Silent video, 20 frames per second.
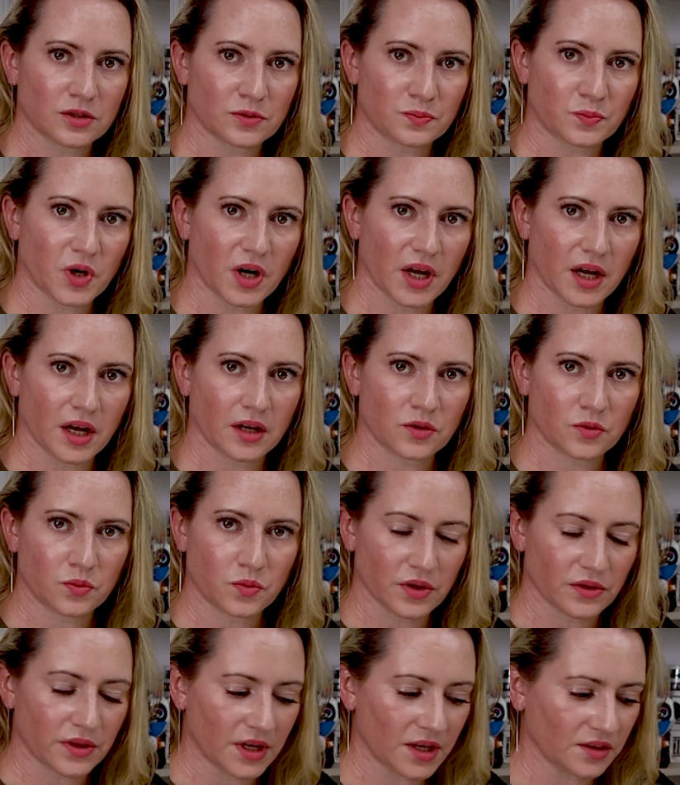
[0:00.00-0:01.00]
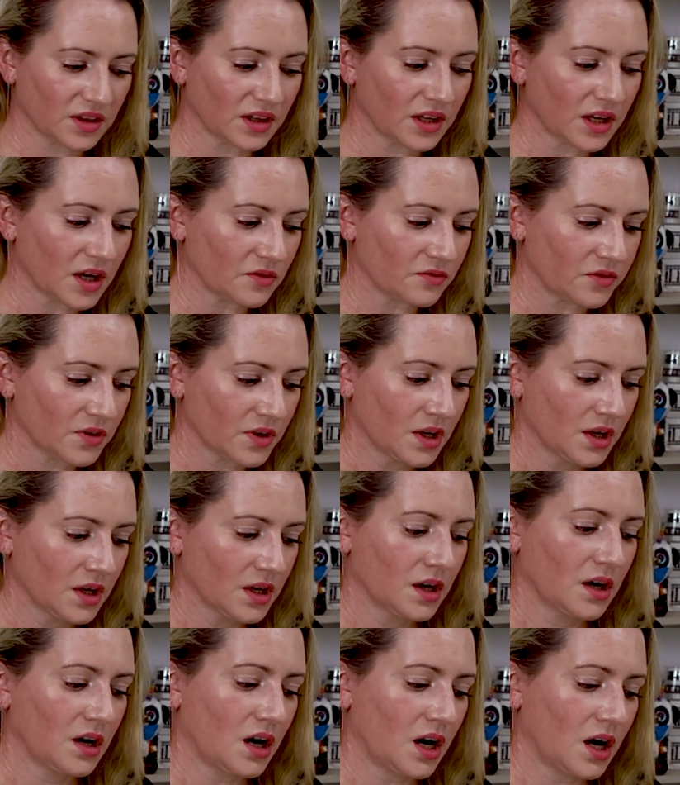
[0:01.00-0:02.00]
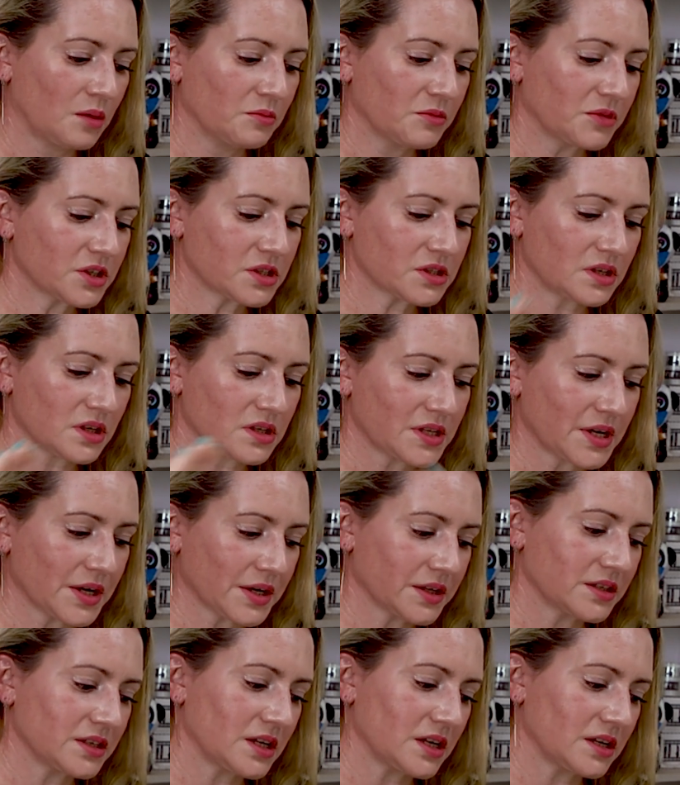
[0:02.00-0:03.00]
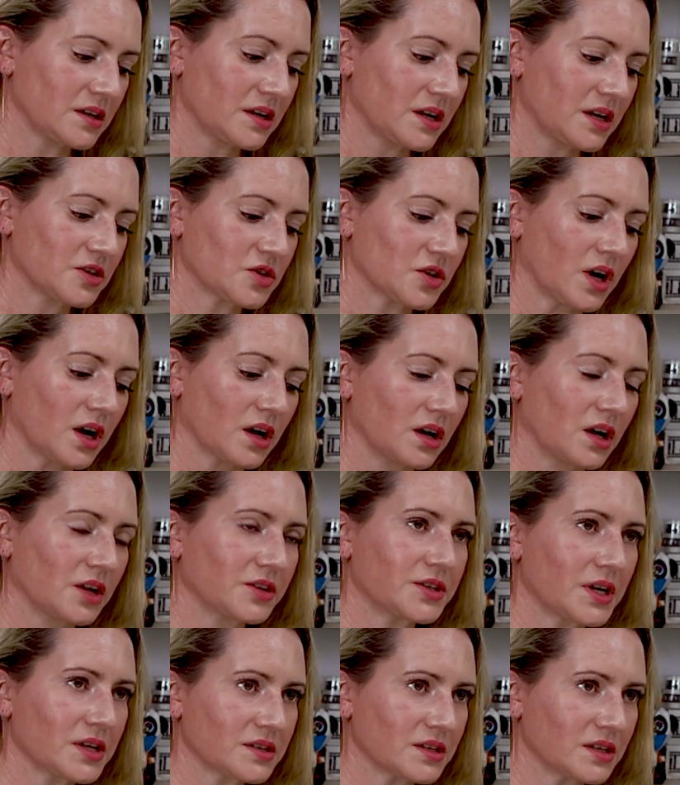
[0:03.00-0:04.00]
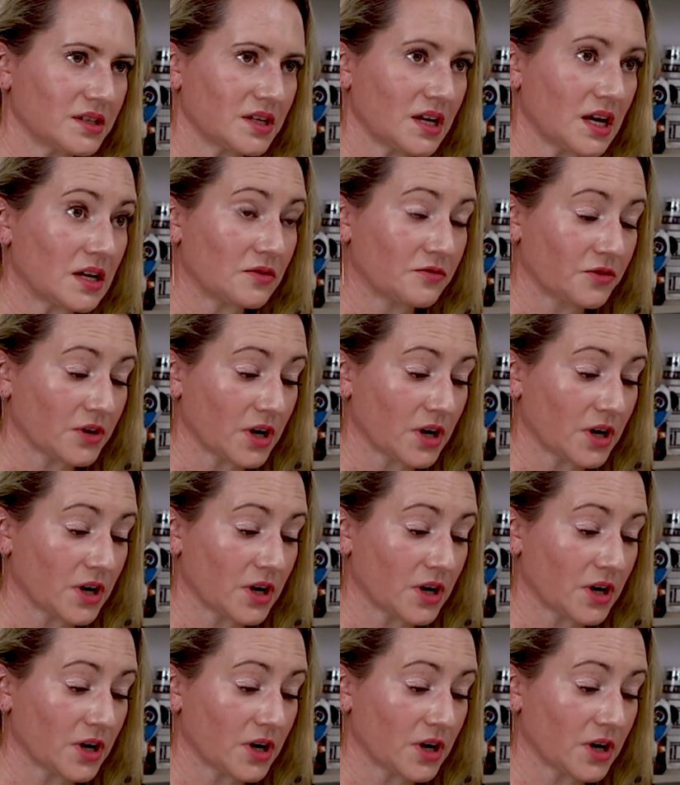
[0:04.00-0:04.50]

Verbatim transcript: this brand where they live. Um, this does not contain denatured alcohol. It does contain